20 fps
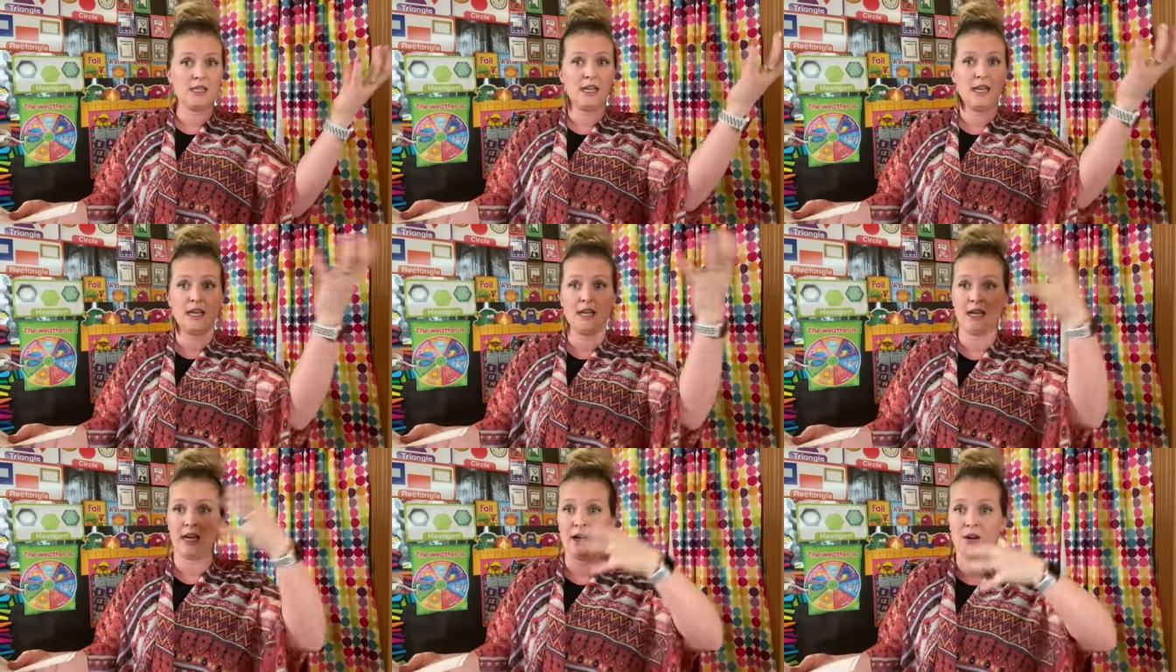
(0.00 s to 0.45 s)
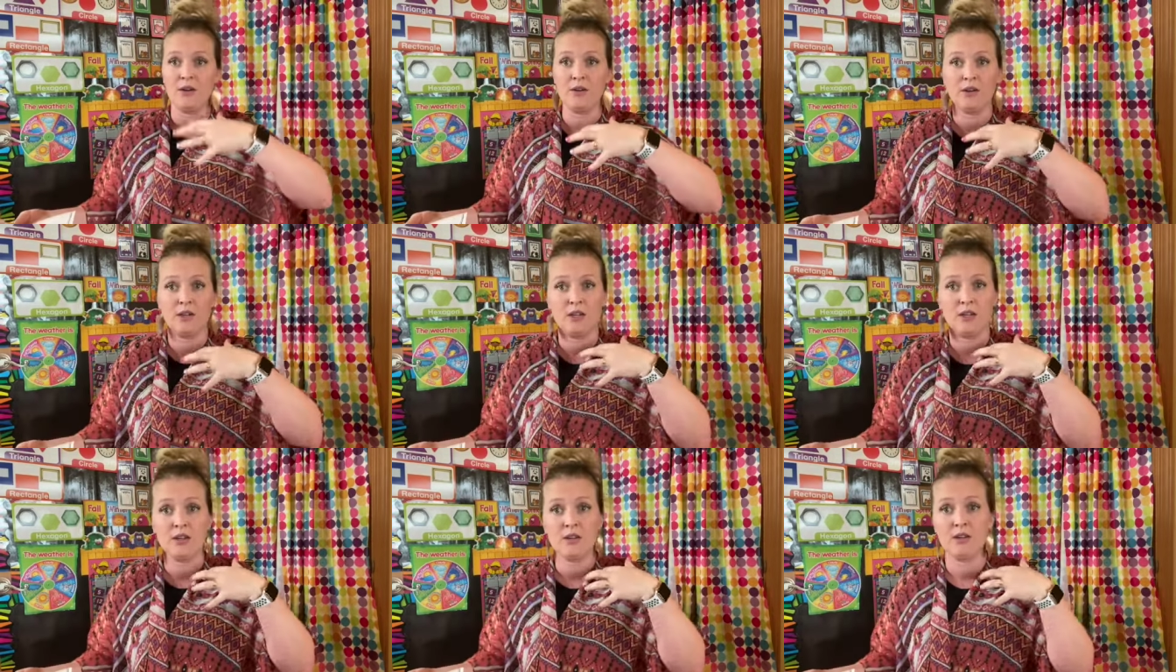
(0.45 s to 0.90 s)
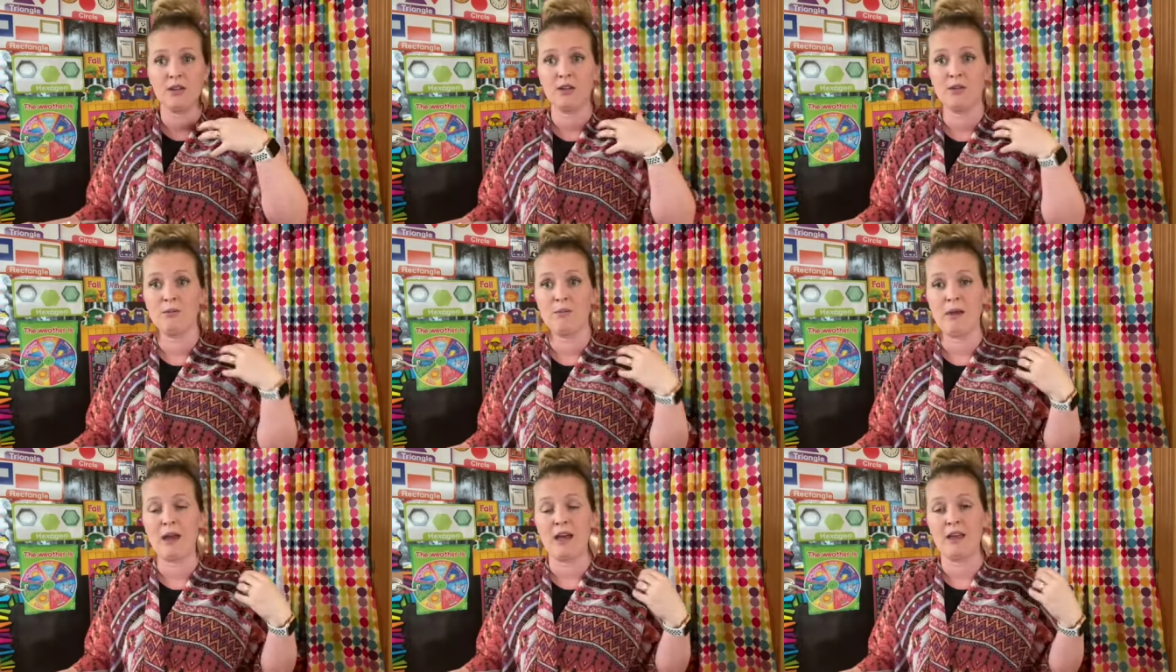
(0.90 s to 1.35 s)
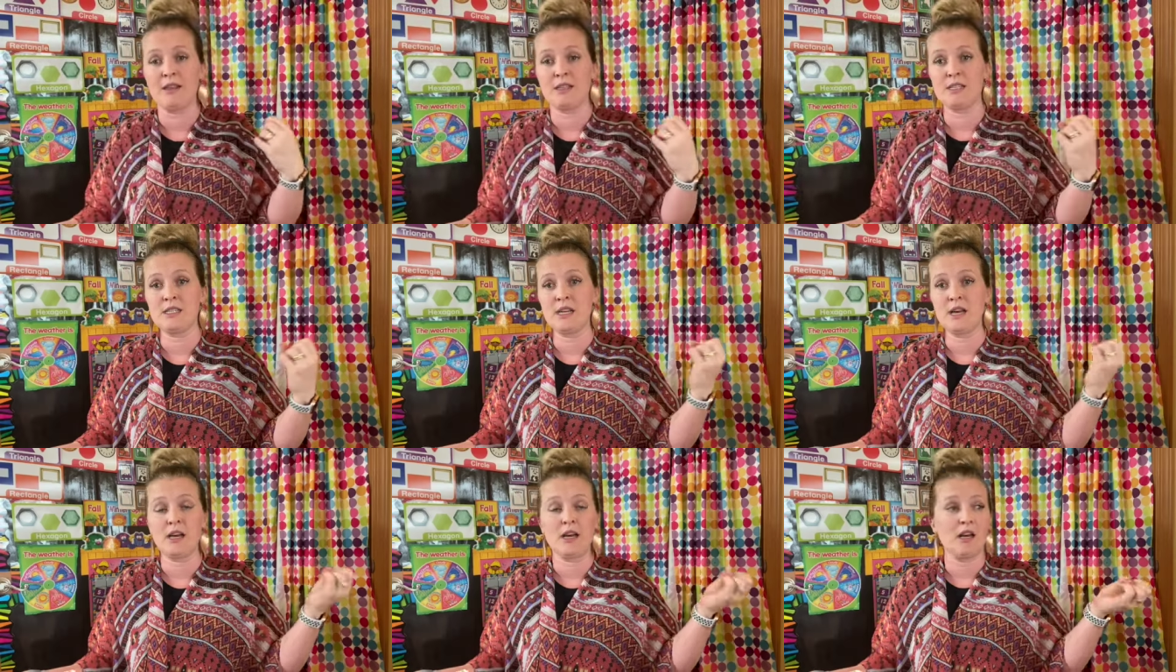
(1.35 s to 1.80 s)
get out your little math
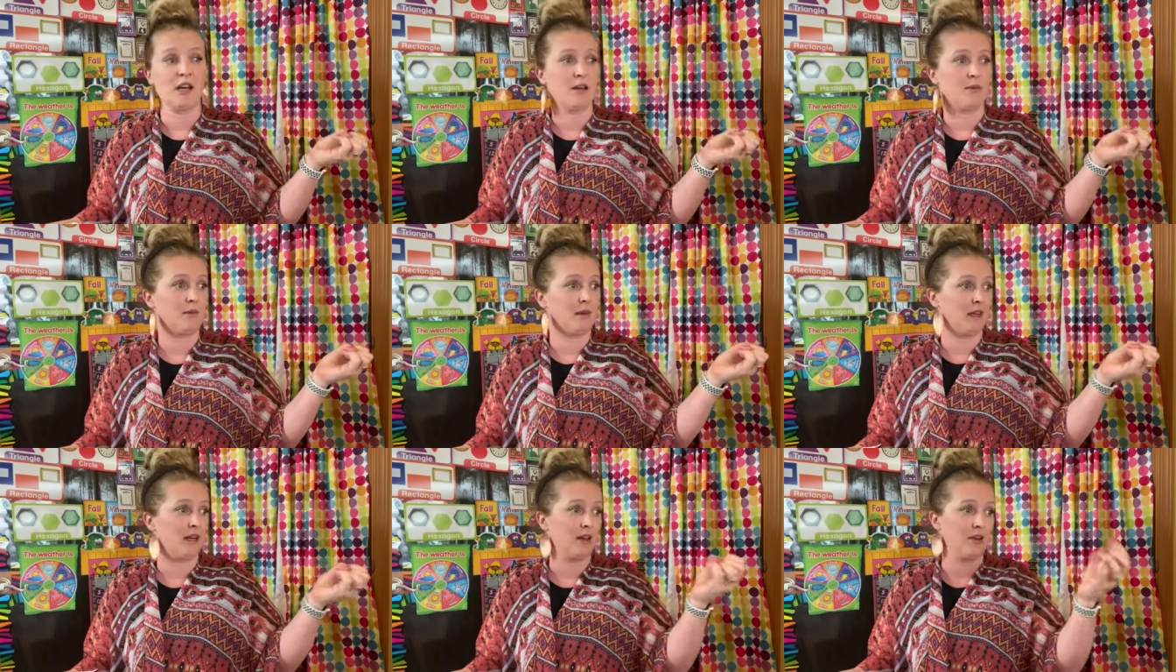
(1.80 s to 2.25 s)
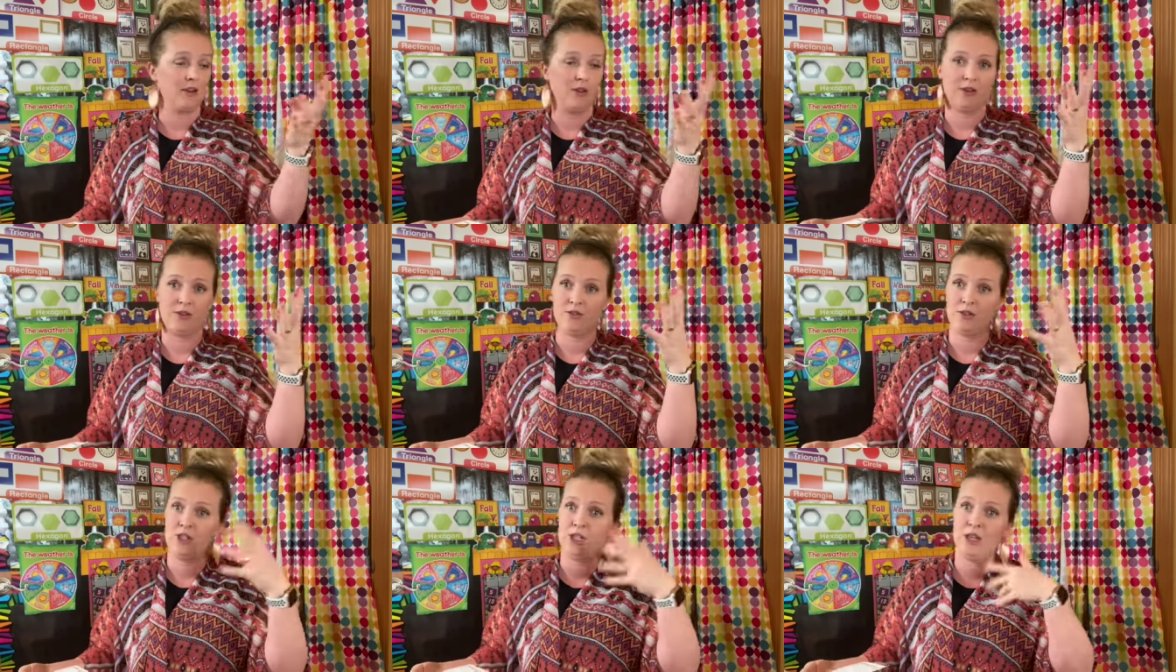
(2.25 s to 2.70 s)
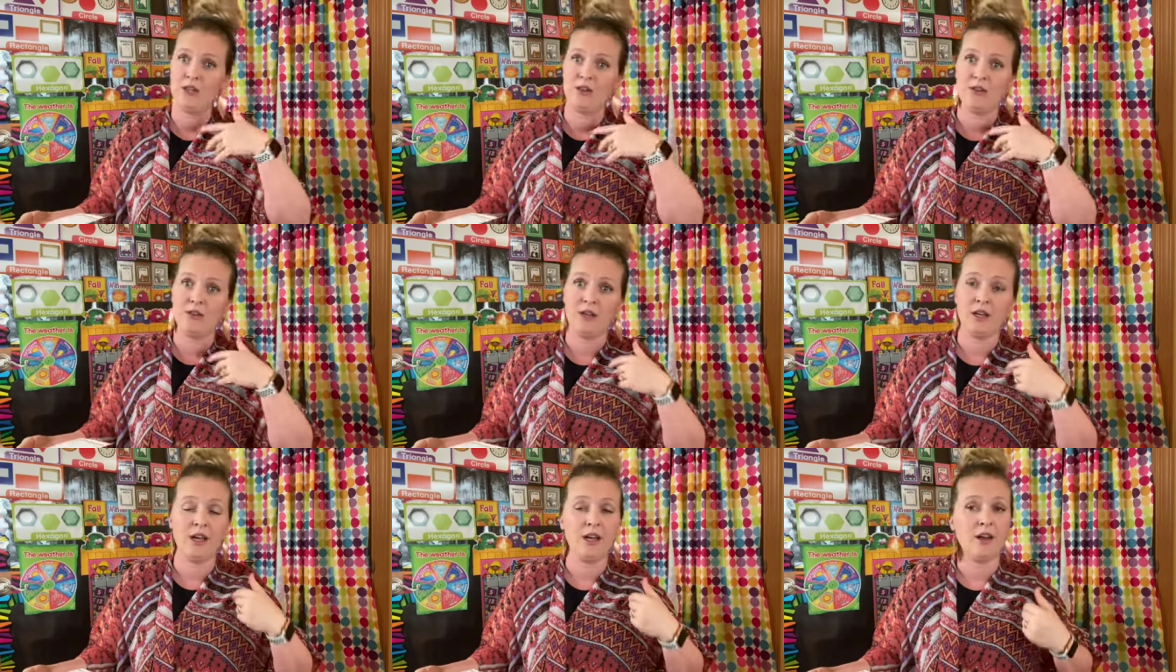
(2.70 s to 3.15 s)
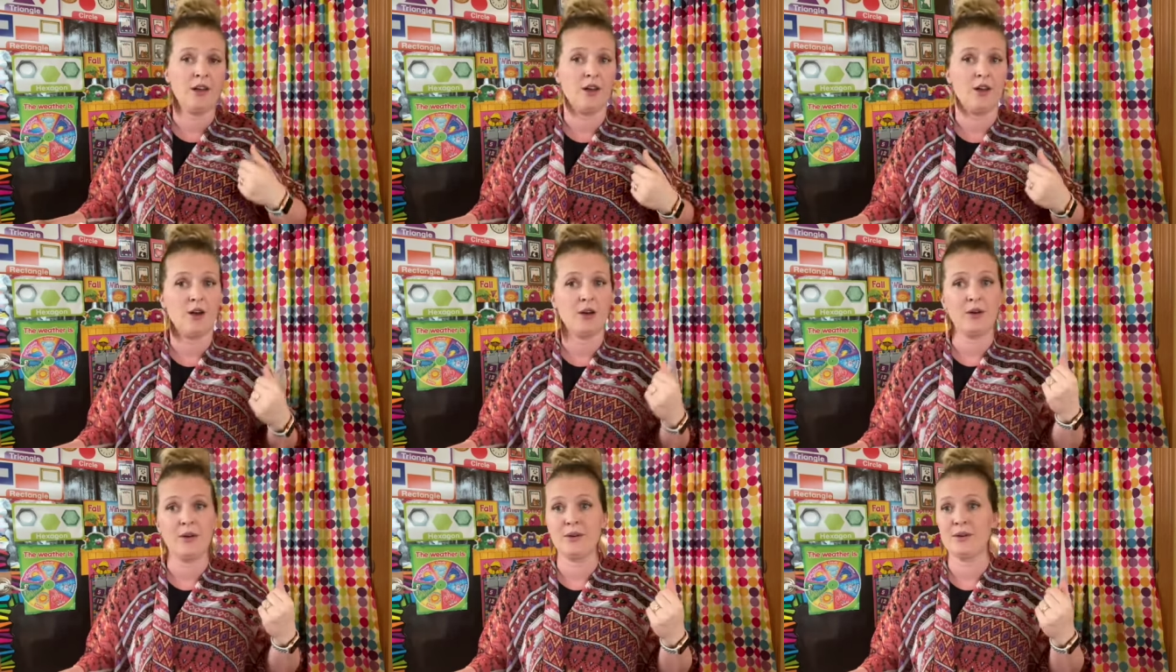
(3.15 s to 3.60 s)
tub, get out your
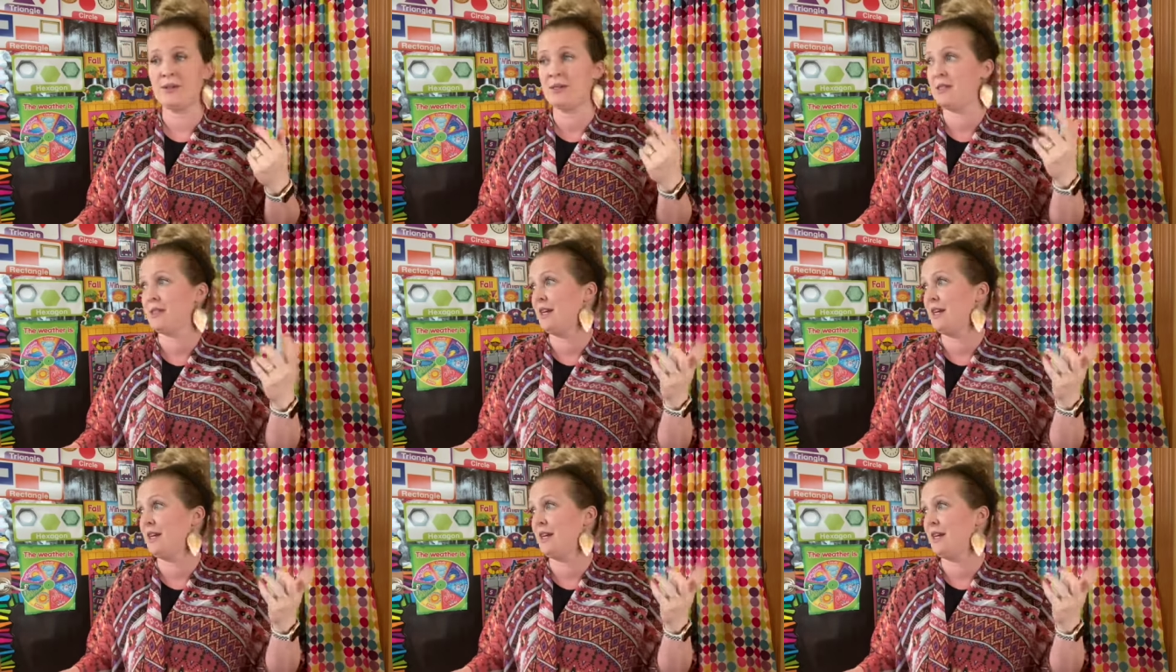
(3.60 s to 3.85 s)
Cheerios,